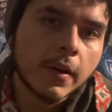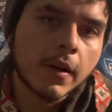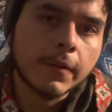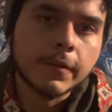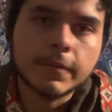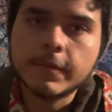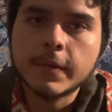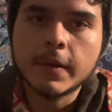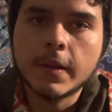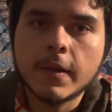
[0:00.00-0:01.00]
off
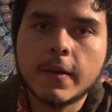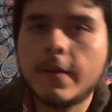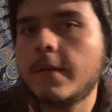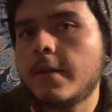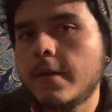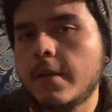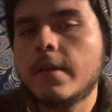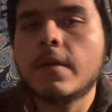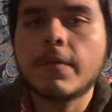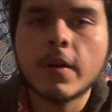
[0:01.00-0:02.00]
in
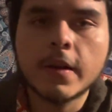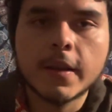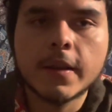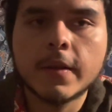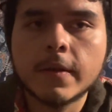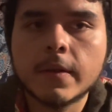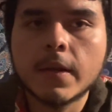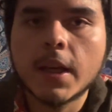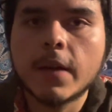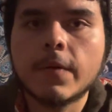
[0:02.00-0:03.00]
the far end
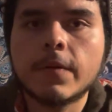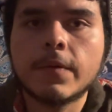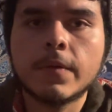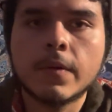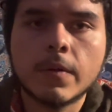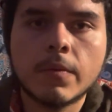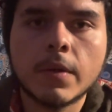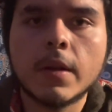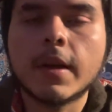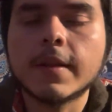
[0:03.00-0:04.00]
if we
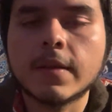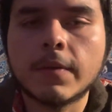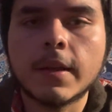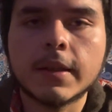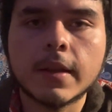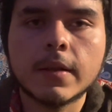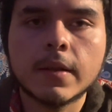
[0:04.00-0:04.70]
look at stuff like that.